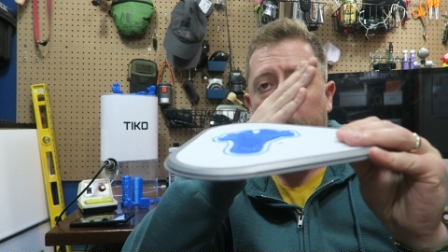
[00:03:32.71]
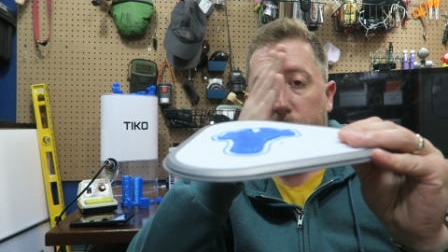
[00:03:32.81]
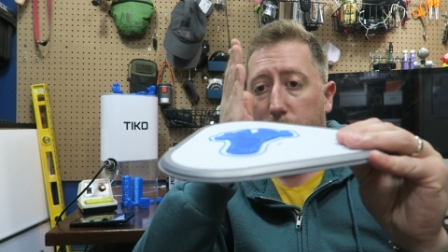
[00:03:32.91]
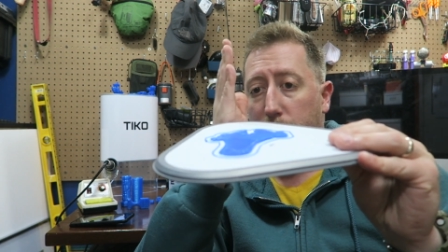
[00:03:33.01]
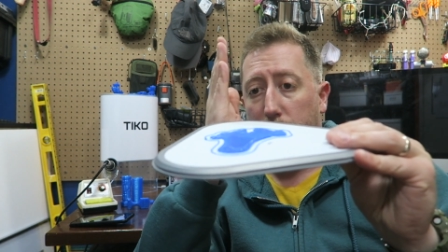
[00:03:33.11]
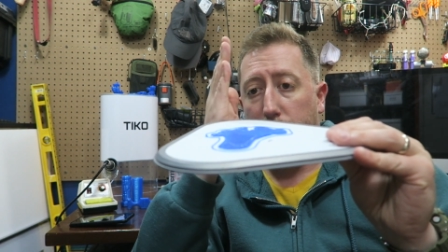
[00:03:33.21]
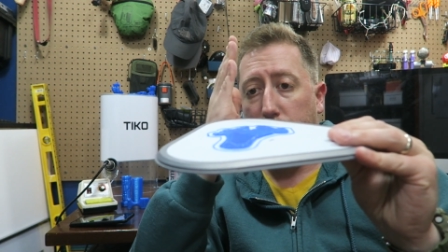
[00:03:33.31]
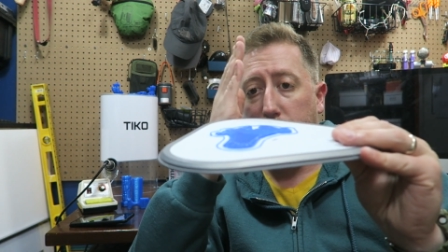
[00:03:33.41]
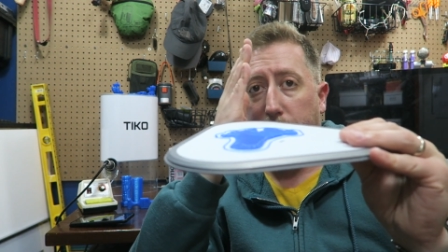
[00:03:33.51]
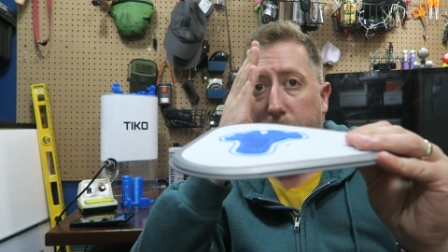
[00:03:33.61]
It'll just start
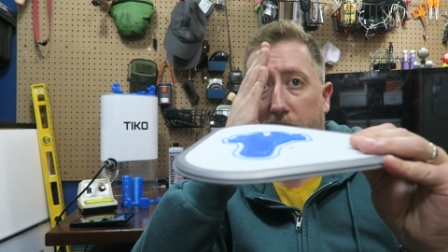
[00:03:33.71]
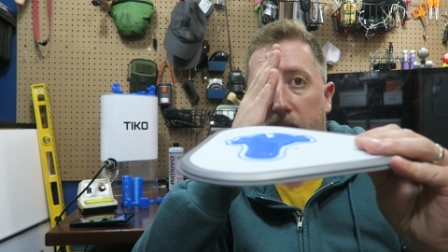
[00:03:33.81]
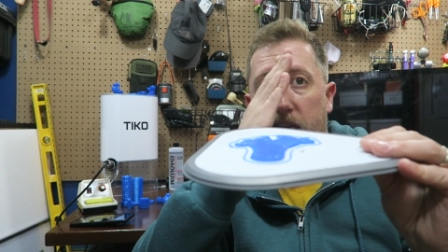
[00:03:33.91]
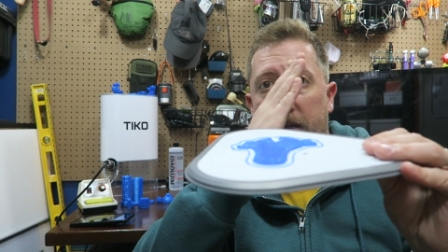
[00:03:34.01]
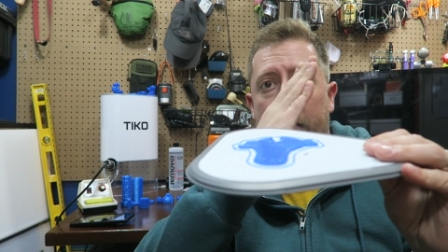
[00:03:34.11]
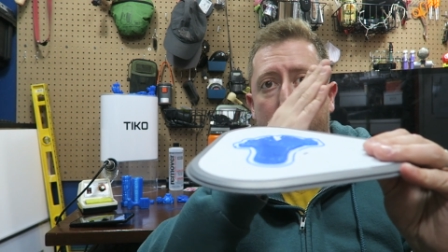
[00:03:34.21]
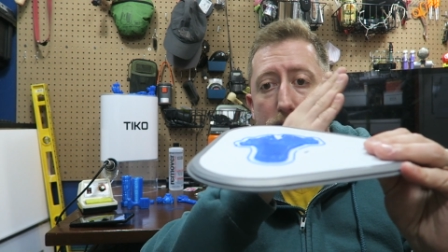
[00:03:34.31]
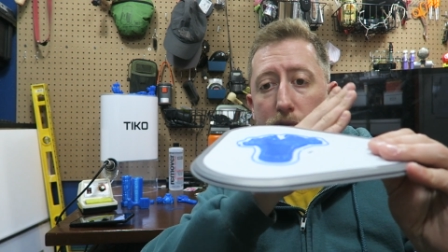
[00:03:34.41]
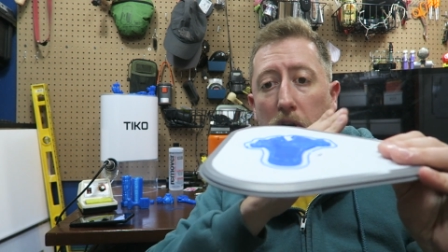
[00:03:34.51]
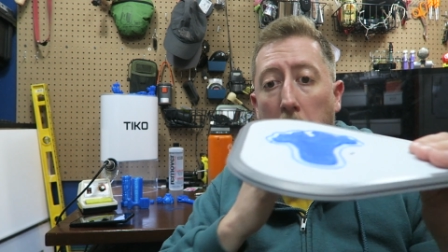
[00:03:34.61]
shifting layers
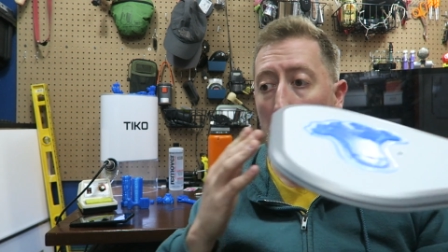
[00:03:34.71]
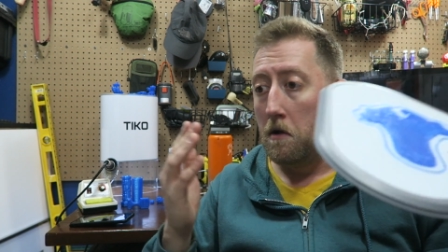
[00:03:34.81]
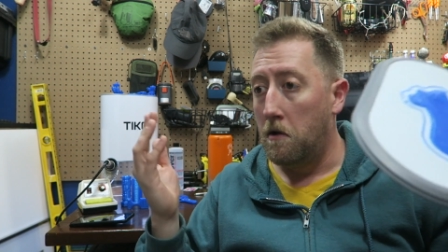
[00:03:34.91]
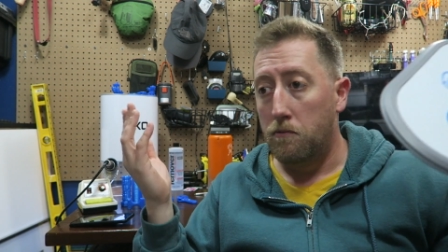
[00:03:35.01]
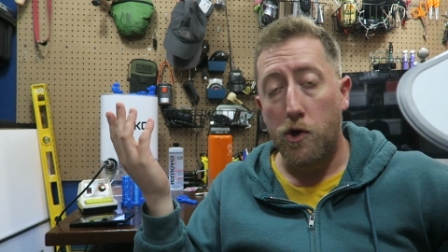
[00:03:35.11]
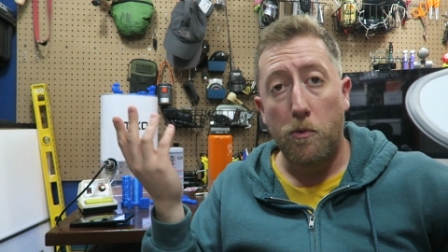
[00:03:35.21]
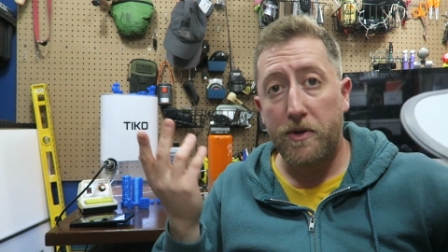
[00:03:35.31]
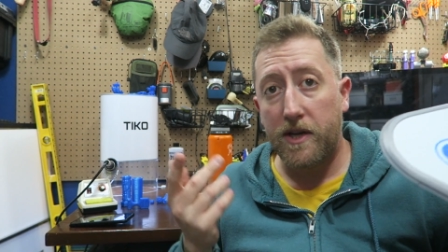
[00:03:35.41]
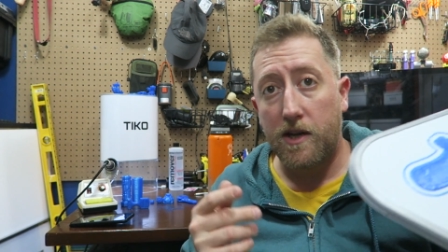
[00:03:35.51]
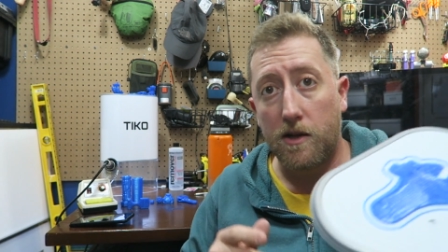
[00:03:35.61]
over. No
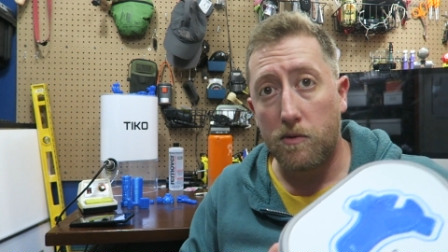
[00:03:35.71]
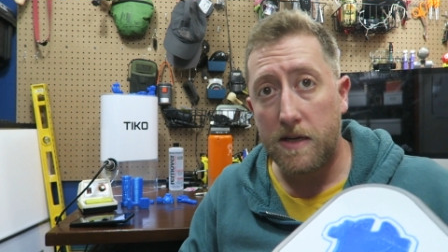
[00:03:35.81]
particular